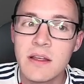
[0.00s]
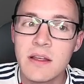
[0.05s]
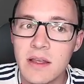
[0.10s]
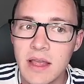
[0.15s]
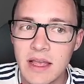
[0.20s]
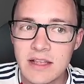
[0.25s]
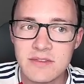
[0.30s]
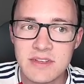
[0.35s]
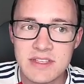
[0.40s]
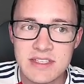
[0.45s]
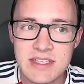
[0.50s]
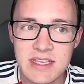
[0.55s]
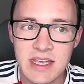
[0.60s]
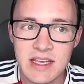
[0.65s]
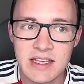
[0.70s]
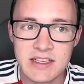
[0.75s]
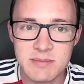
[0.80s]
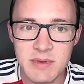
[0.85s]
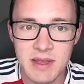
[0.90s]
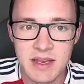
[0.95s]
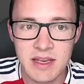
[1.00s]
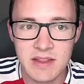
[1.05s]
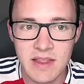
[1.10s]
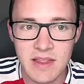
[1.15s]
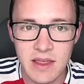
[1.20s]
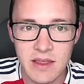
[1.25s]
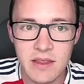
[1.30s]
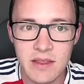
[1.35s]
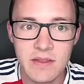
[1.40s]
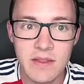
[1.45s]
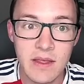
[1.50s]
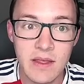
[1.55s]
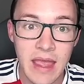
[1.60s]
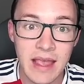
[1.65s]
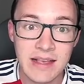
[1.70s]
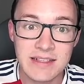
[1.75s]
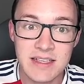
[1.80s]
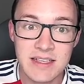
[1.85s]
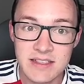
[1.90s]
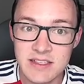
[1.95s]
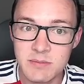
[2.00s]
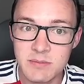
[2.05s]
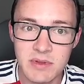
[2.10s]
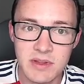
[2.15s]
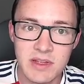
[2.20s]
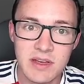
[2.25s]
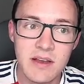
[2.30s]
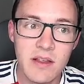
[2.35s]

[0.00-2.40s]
As we can see, expanding the accessibility